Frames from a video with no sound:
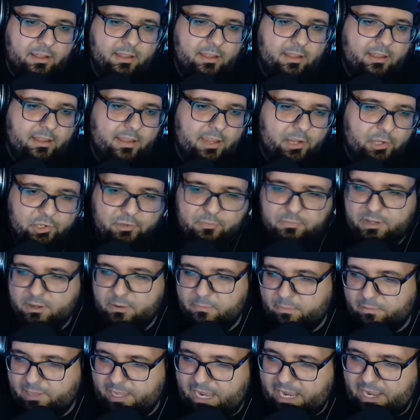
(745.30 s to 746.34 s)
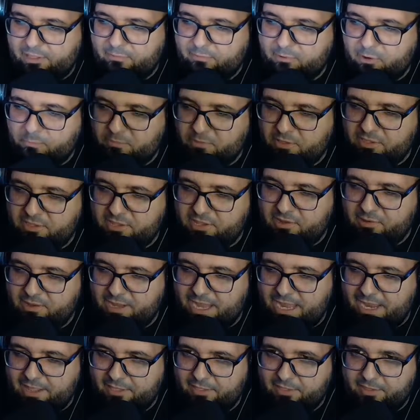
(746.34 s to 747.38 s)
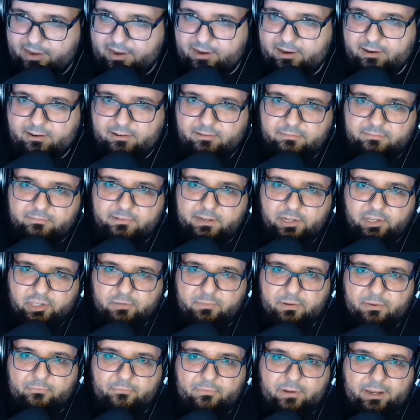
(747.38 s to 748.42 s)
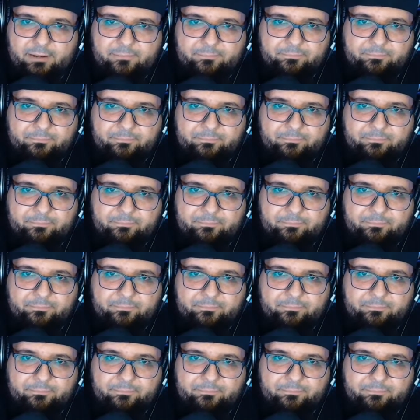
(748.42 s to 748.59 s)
It should be a blast. We hope to see you guys there. It should be fun.